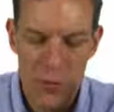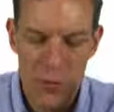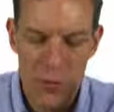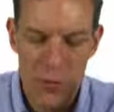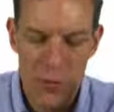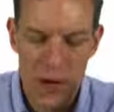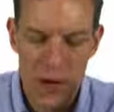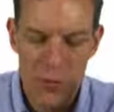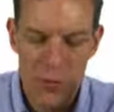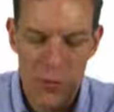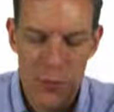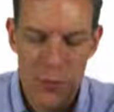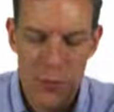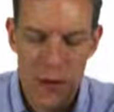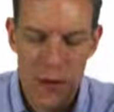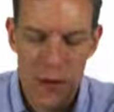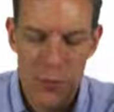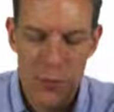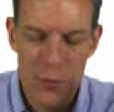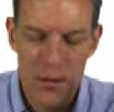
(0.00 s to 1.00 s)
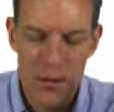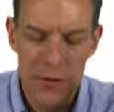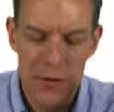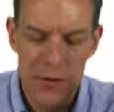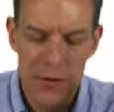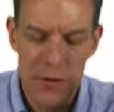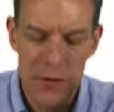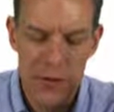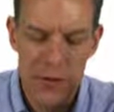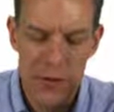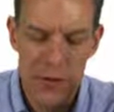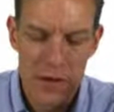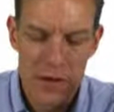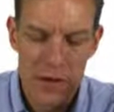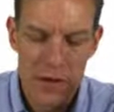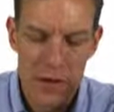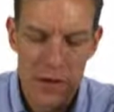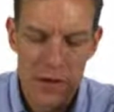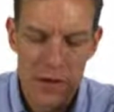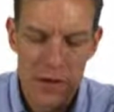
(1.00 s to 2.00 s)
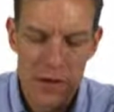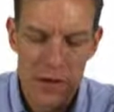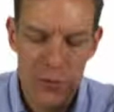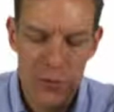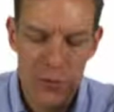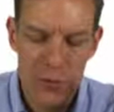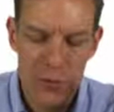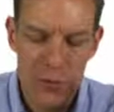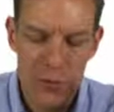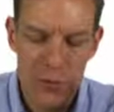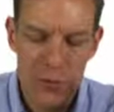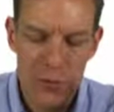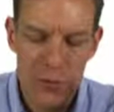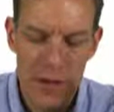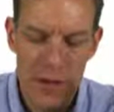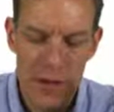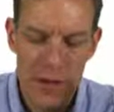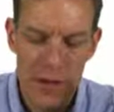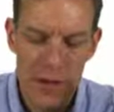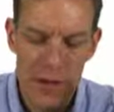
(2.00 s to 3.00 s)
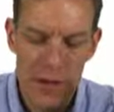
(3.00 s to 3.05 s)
where f prime is, that's equal to c.